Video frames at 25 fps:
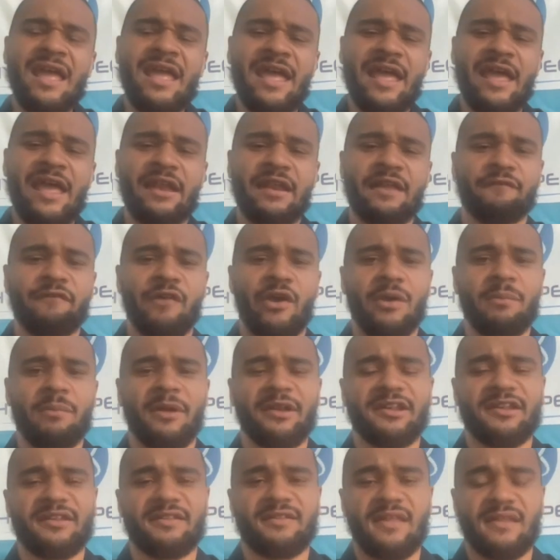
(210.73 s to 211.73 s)
And it very
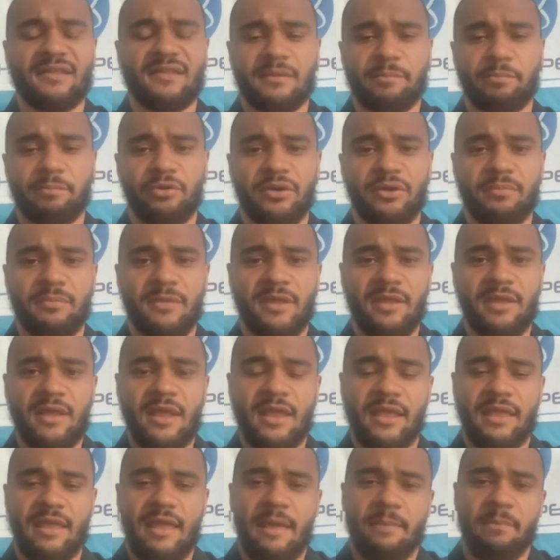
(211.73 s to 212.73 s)
much disciplined me
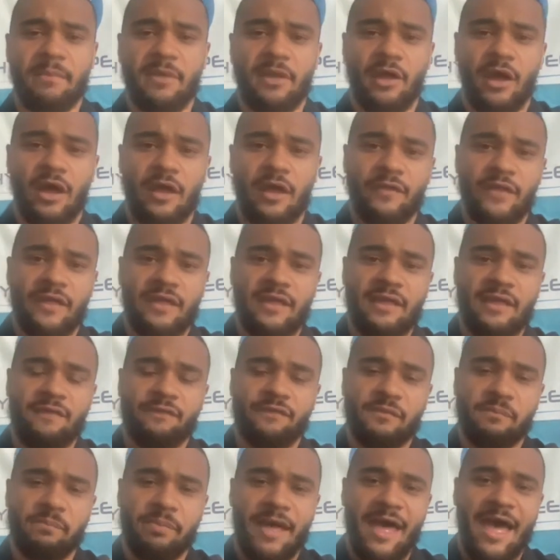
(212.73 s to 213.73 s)
and kept me on the
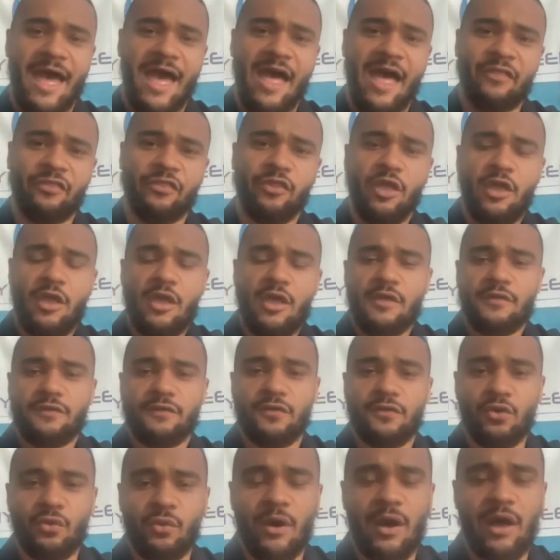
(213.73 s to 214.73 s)
even path
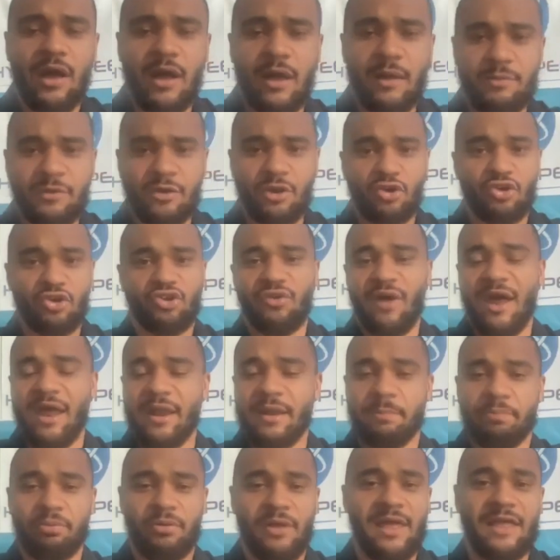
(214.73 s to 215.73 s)
to, uh, you know, try
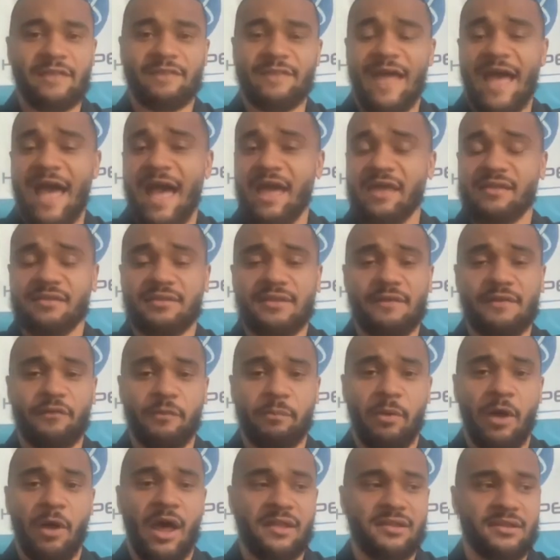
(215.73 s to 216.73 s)
to play at the highest
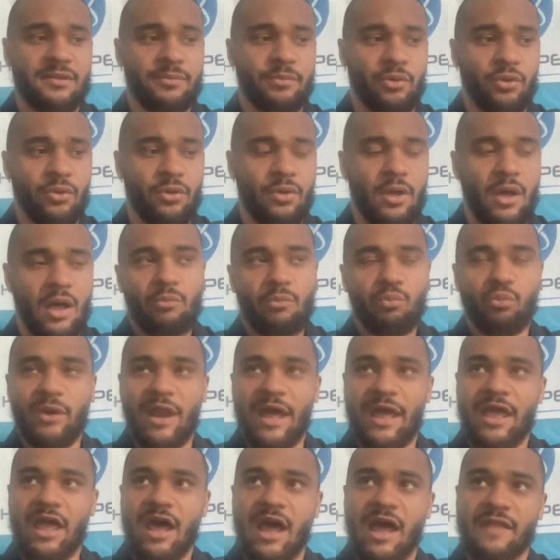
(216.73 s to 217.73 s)
level possible when
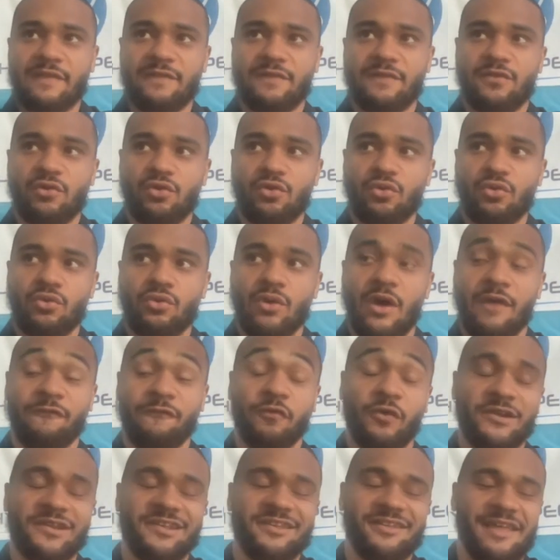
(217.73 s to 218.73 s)
I got to,
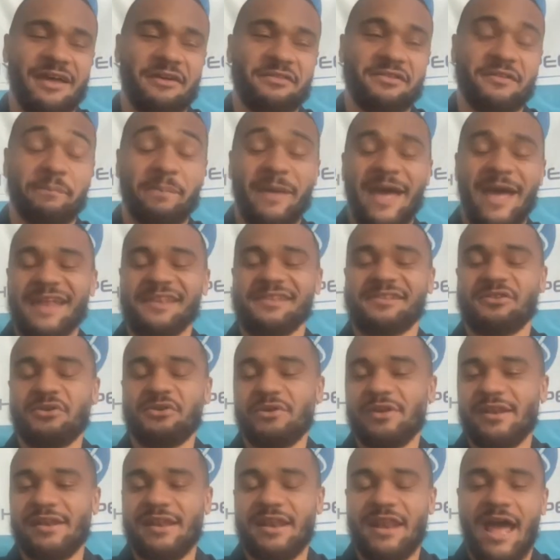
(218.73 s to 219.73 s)
unfortunately, I was a bad
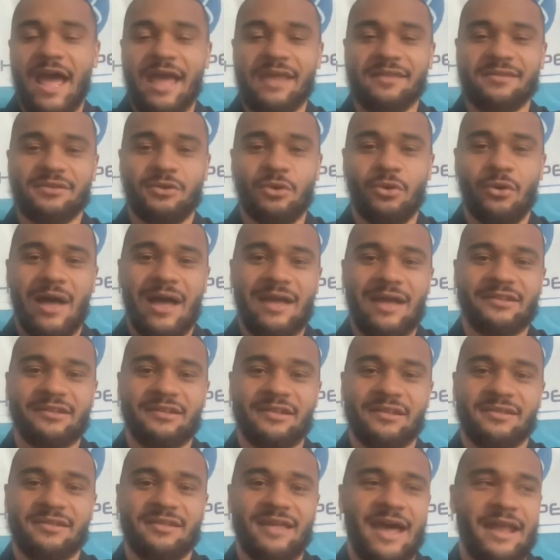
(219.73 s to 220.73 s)
student in high school. I
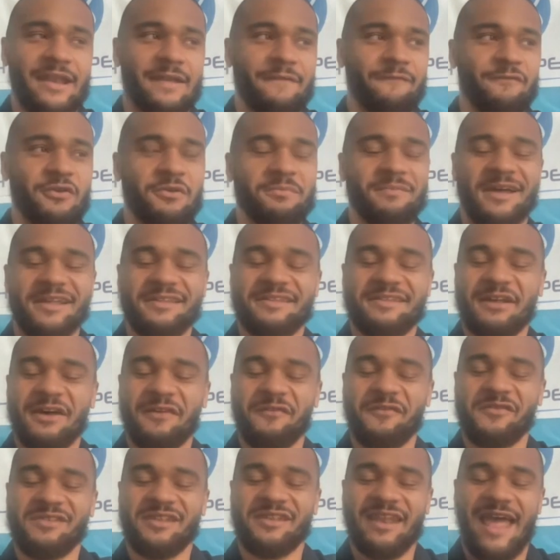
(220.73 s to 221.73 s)
just kind of viewed
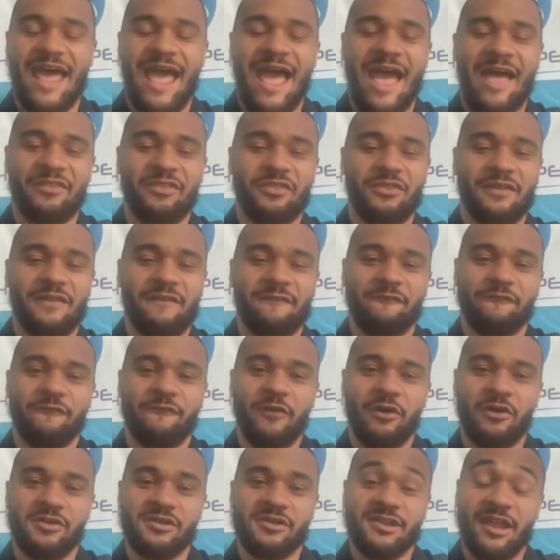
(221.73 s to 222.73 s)
myself as an athlete
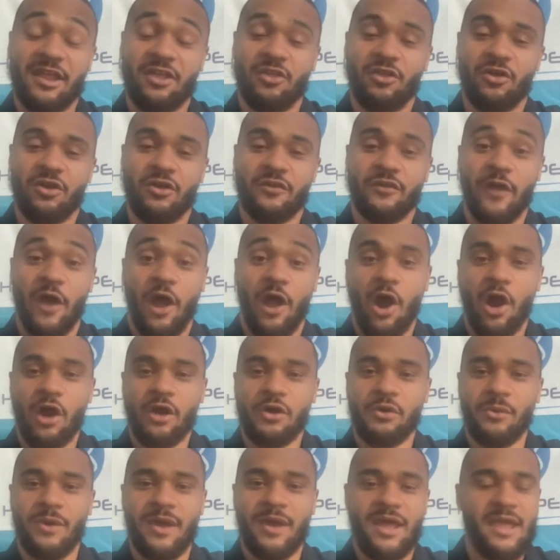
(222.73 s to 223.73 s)
first, and I learned the
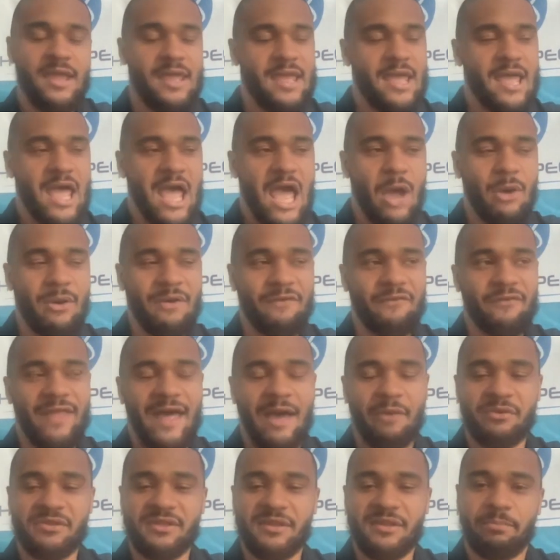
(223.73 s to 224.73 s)
hard way. However,
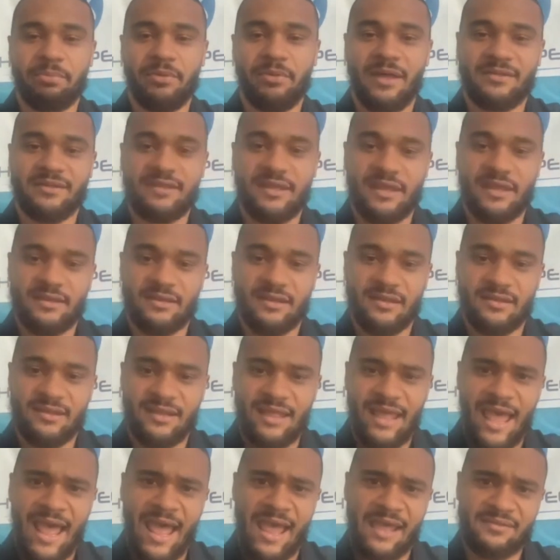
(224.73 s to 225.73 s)
that was a blessing in
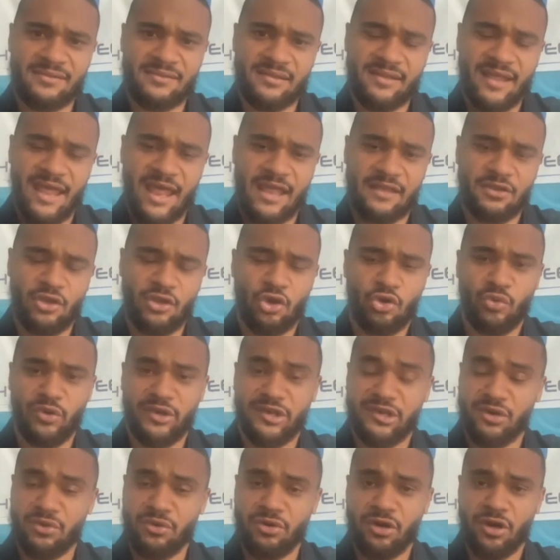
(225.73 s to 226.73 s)
disguise because I had to go to a
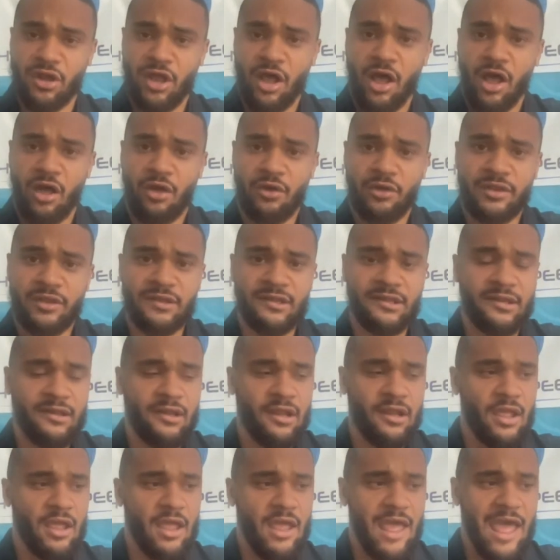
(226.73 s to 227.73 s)
junior college.
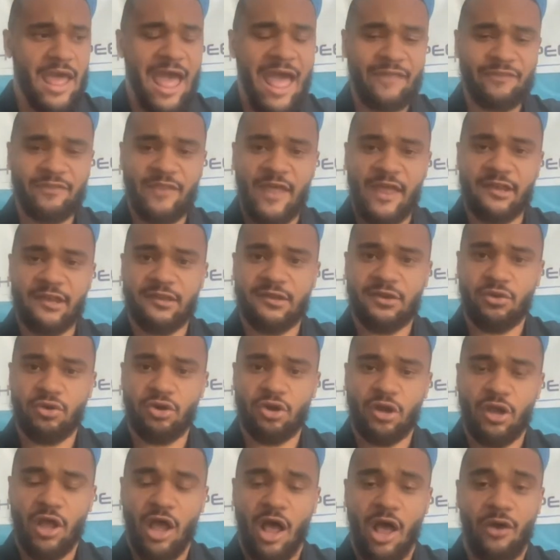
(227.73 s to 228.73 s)
At that
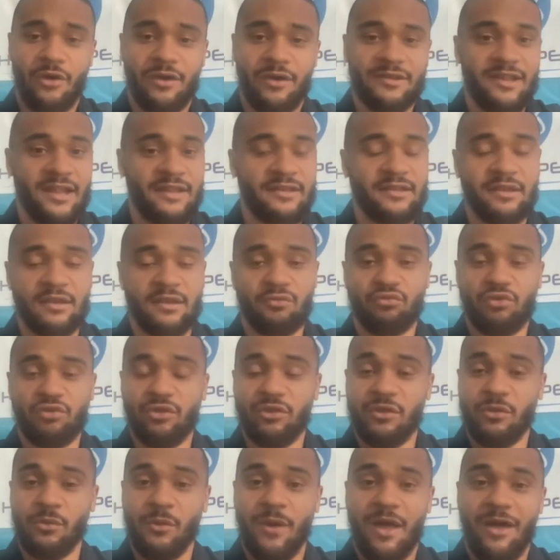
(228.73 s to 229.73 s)
junior college, I did
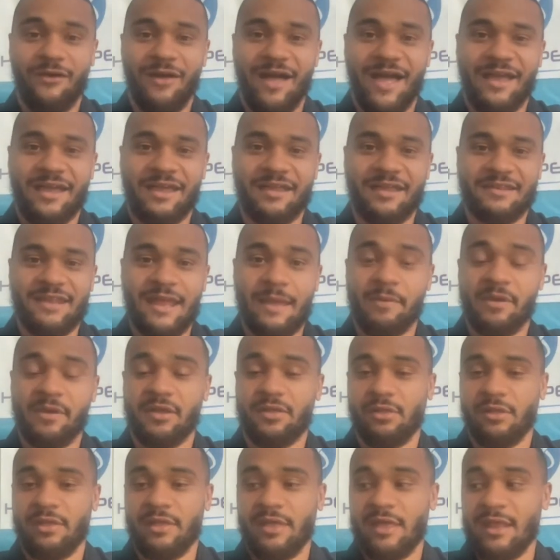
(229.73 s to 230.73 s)
really well
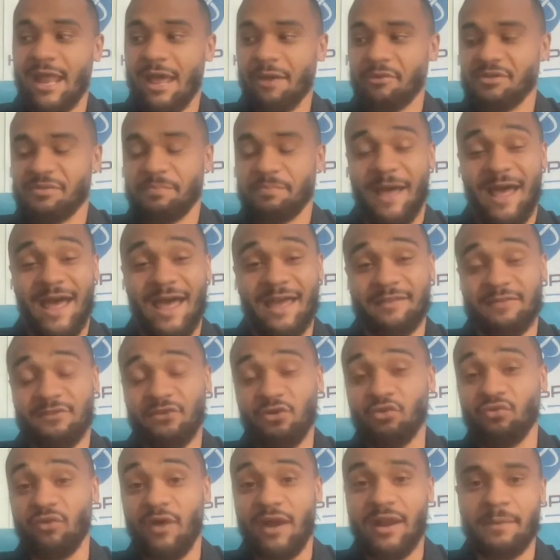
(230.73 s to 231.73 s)
academically, and I was behind
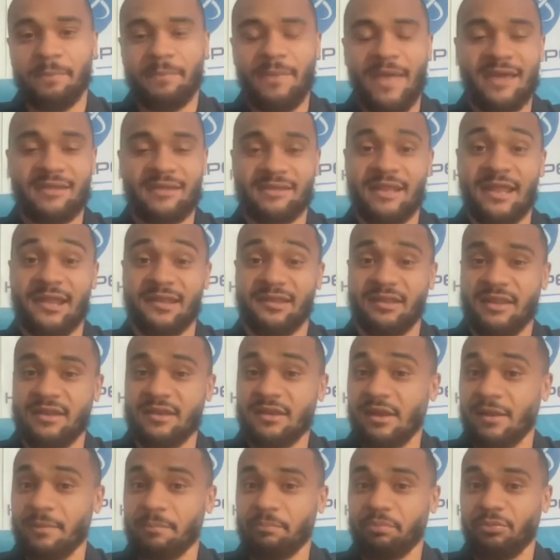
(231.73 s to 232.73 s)
two running backs that actually
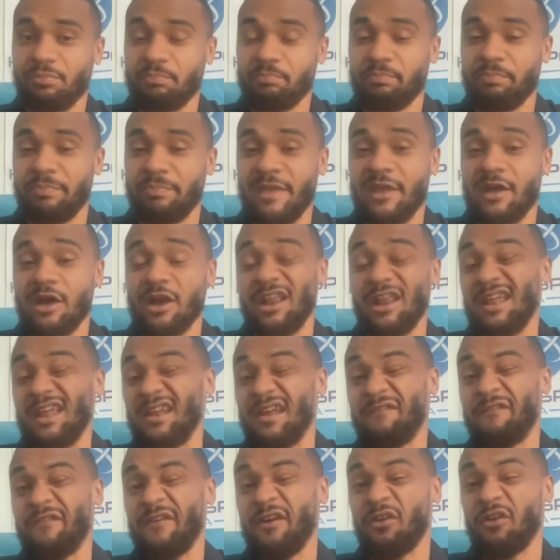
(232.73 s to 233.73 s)
ended up being on
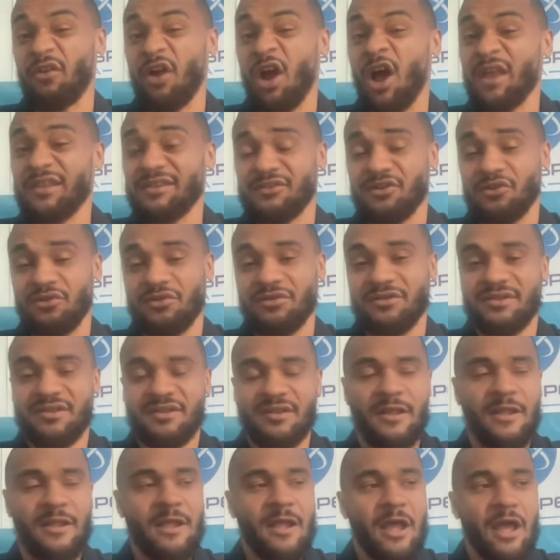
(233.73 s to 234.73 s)
NFL
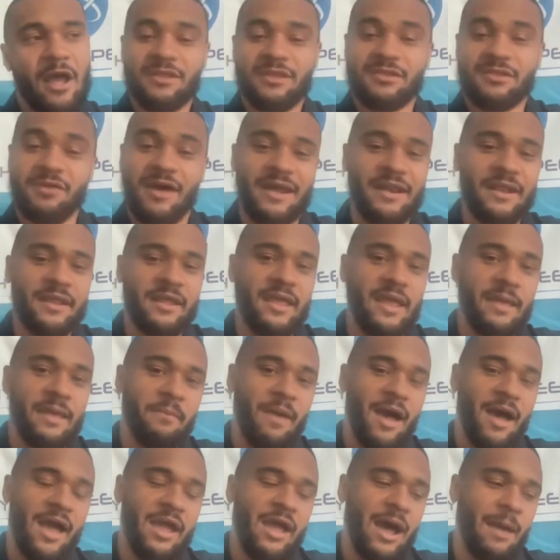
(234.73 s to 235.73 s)
rosters. So I didn't get
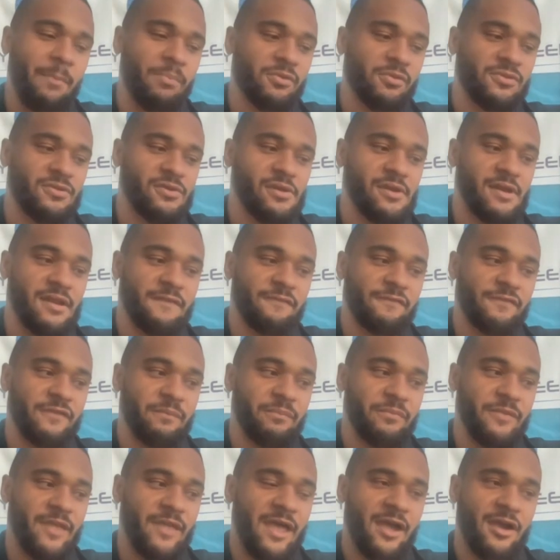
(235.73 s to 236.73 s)
my opportunity
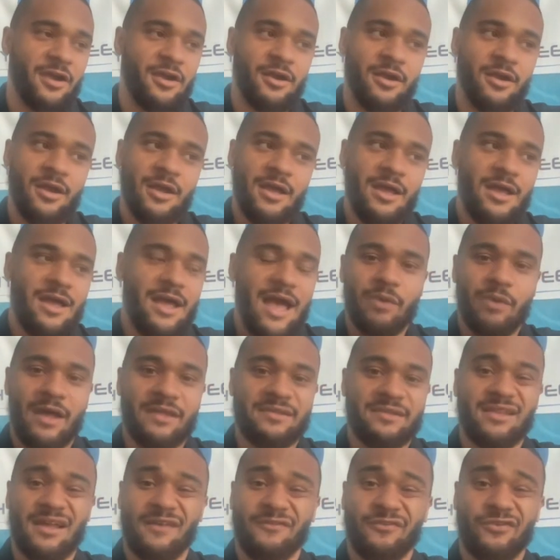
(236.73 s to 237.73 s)
from there. I
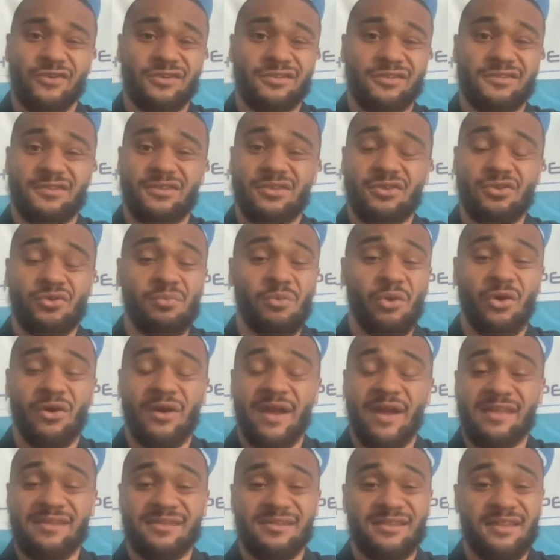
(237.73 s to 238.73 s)
suffered two
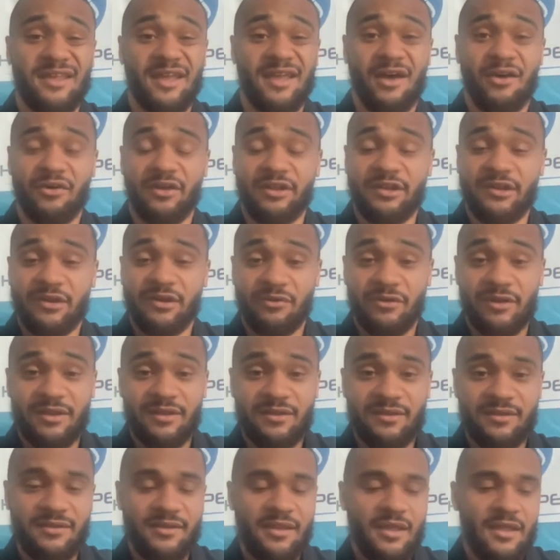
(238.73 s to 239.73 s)
more ACL
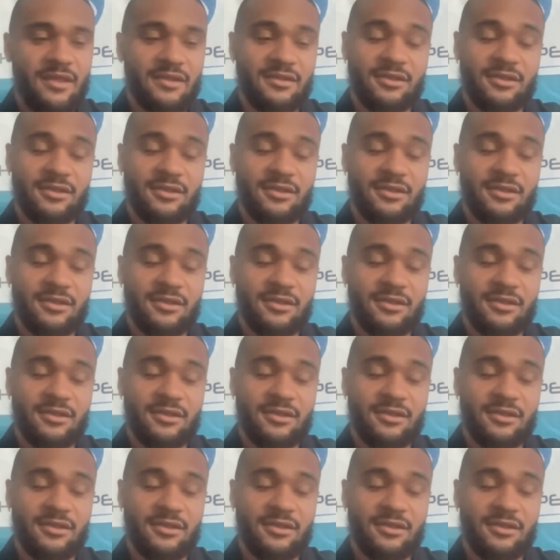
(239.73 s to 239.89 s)
injuries.